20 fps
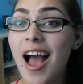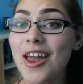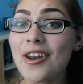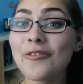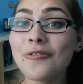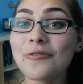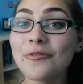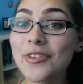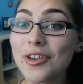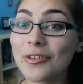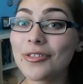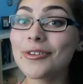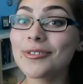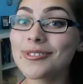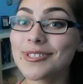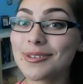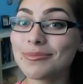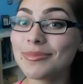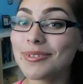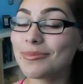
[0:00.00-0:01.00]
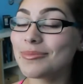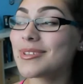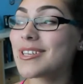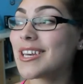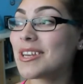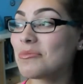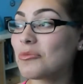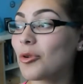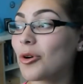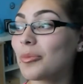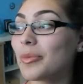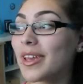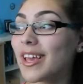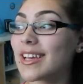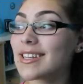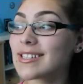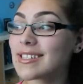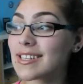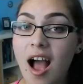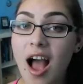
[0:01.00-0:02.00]
I don't feel those symptoms anymore
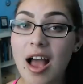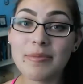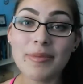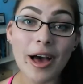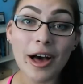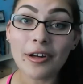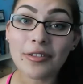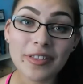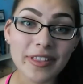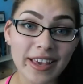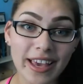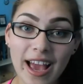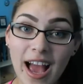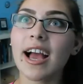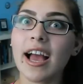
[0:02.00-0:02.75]
because I'm healthy.